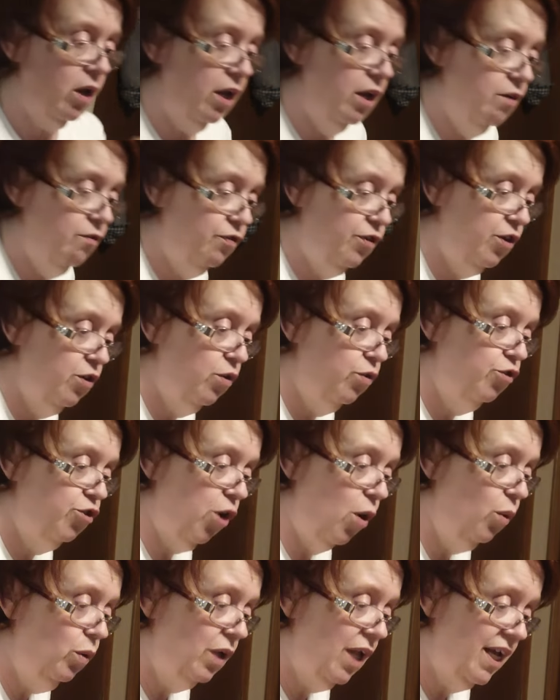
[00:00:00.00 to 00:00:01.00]
If you
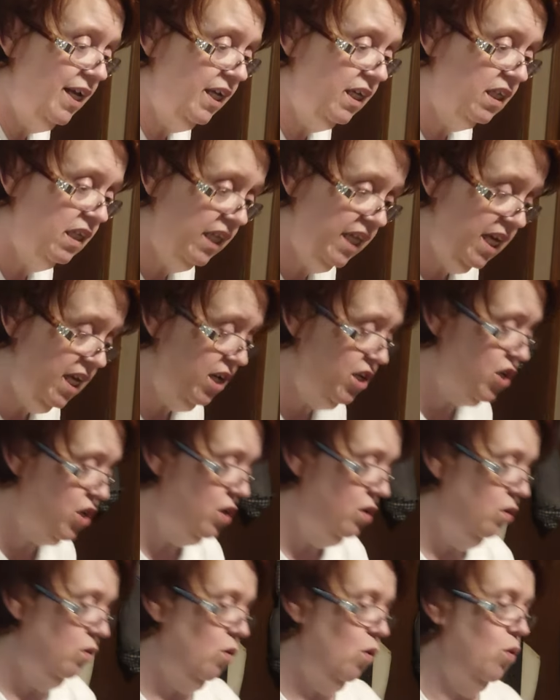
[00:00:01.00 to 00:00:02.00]
don't like
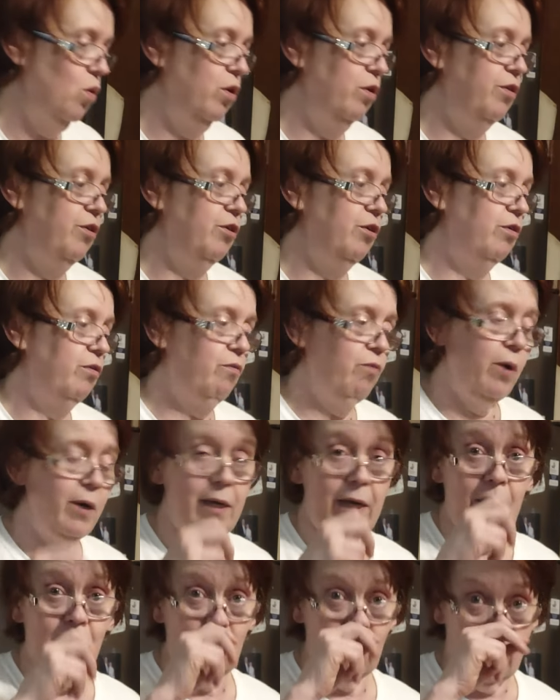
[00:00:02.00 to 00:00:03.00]
leeks, or
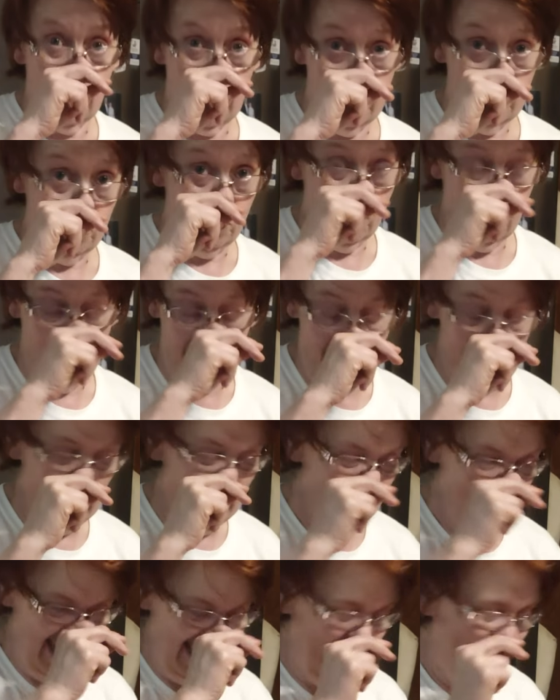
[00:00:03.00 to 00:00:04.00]
right now they're kind of
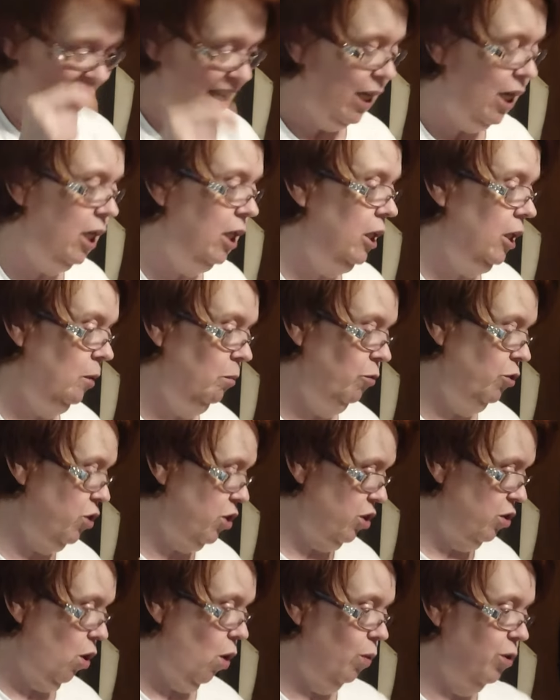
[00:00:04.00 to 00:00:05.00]
pricey, you
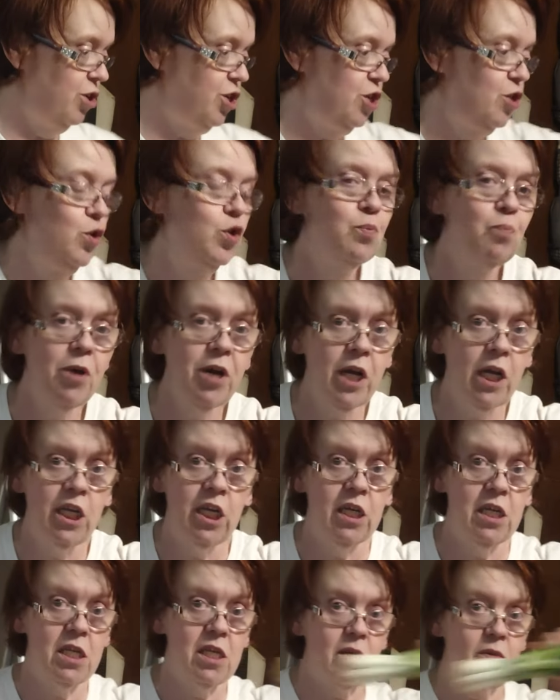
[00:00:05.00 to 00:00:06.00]
can always use spring
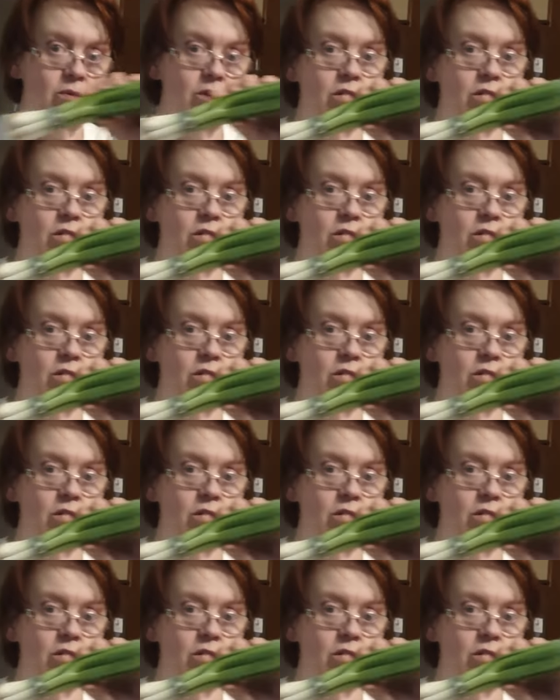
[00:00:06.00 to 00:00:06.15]
onions.